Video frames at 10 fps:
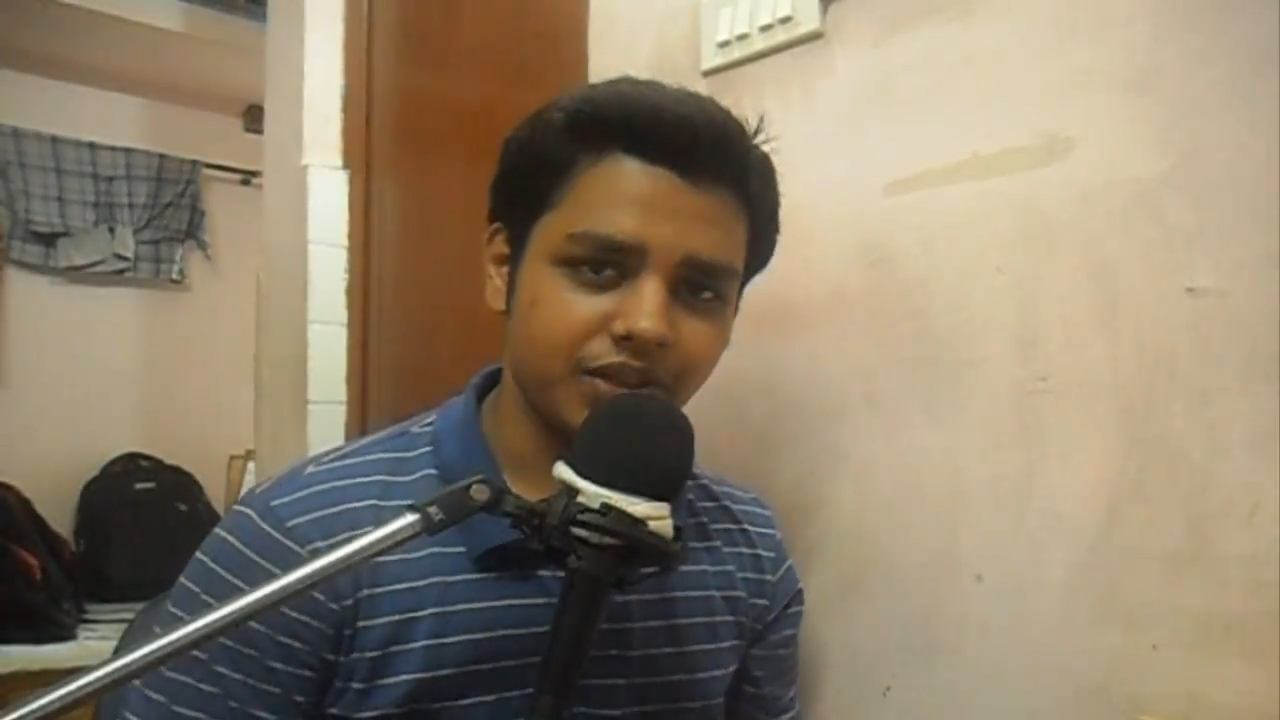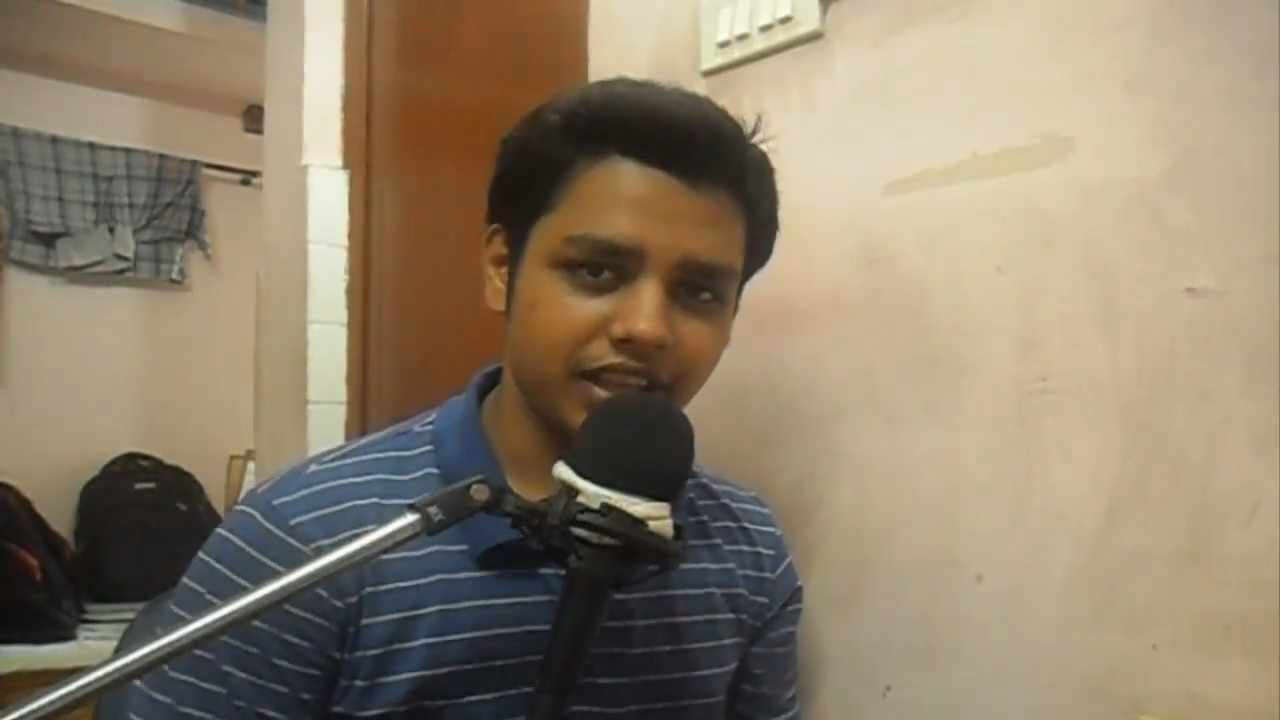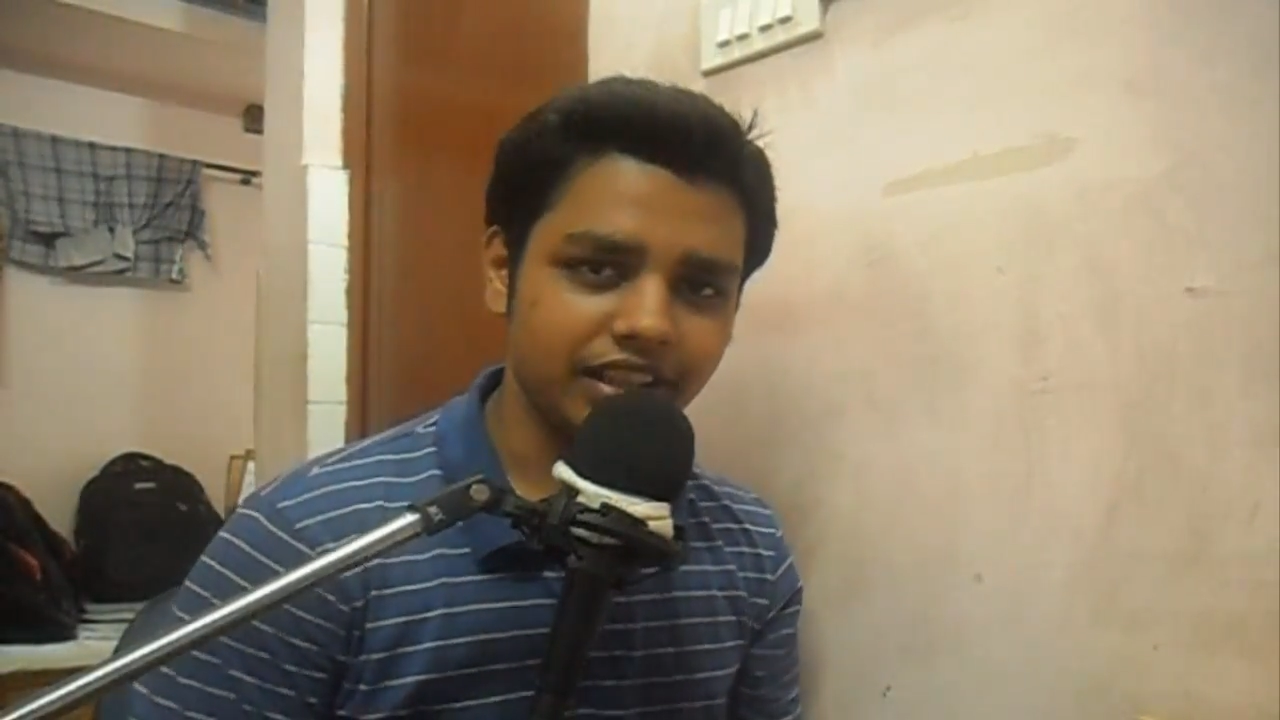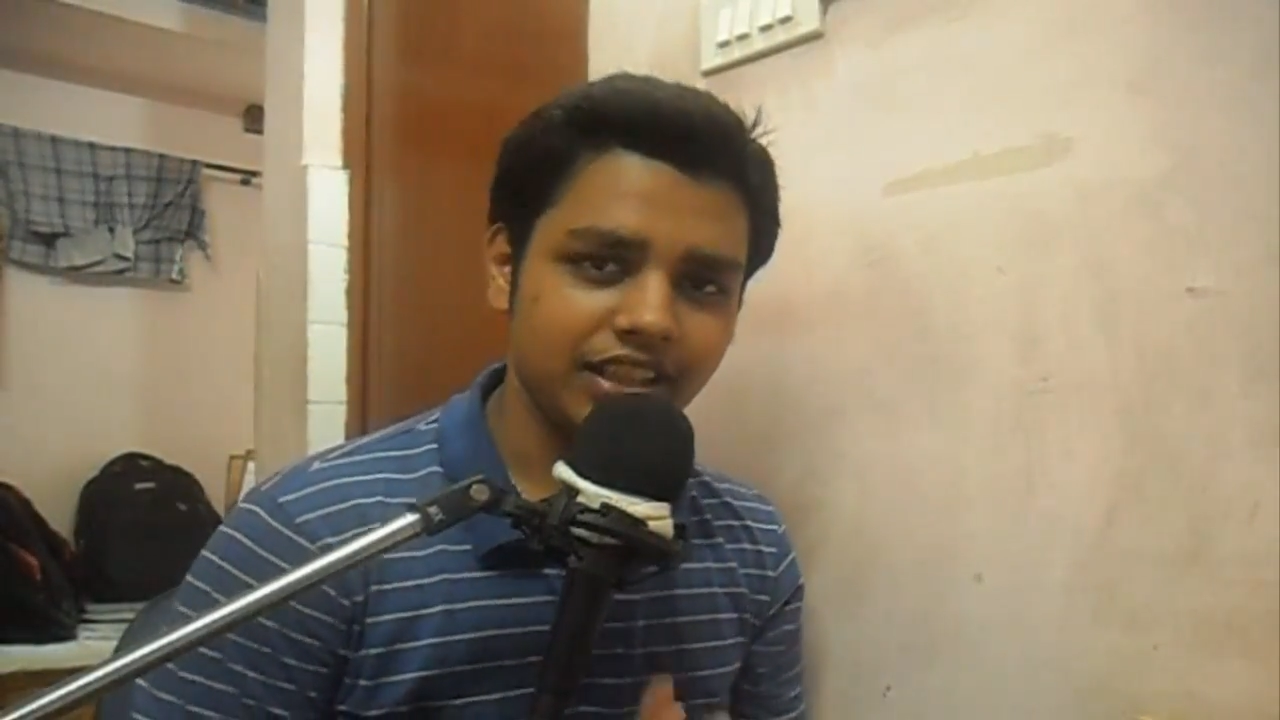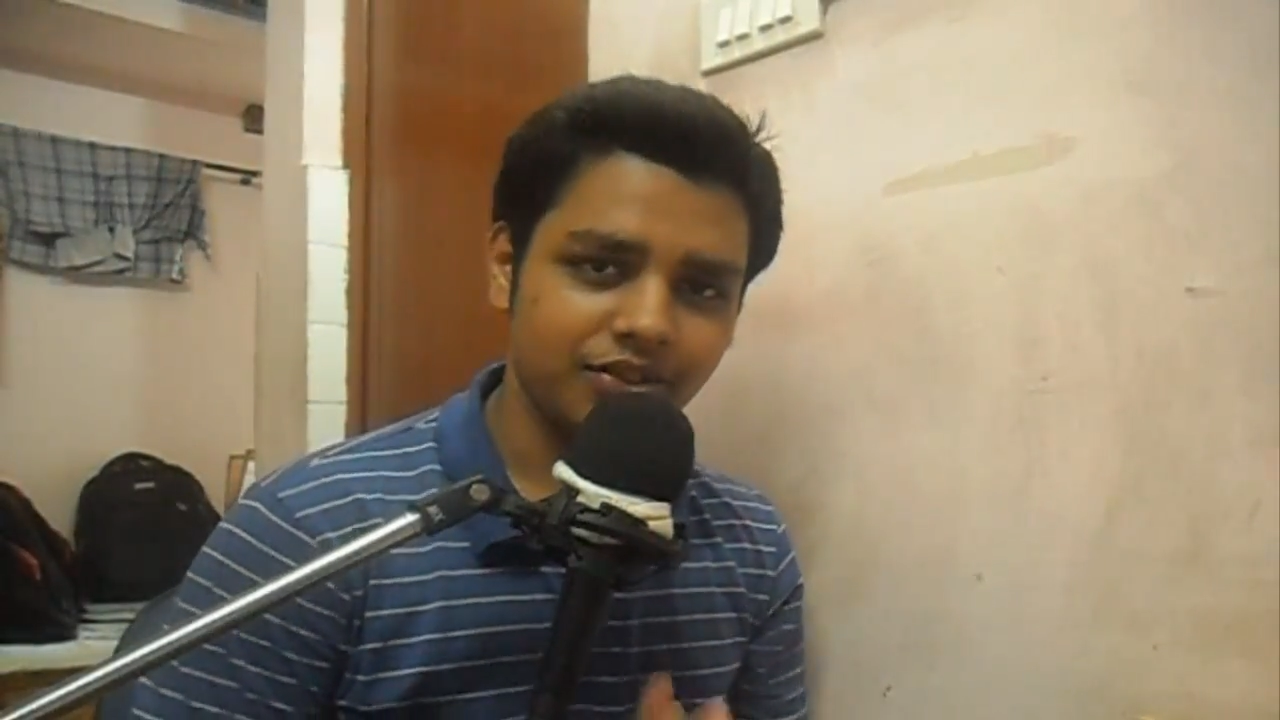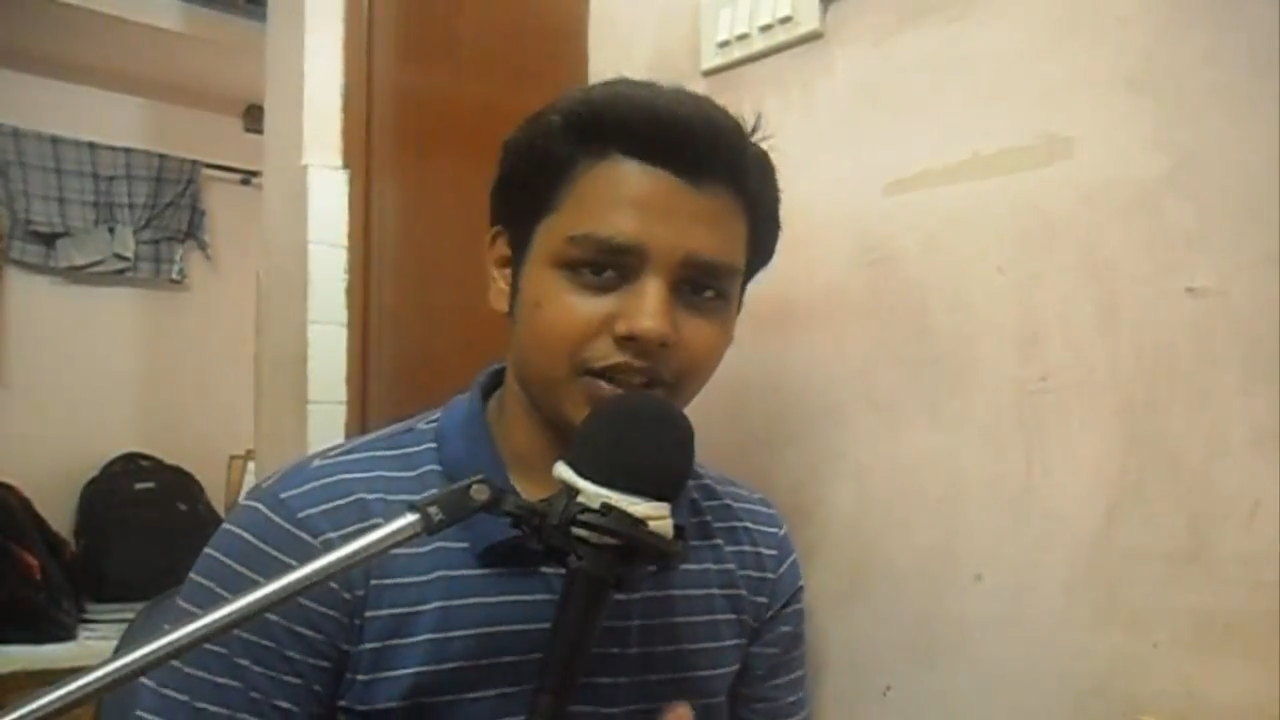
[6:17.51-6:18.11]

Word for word: really,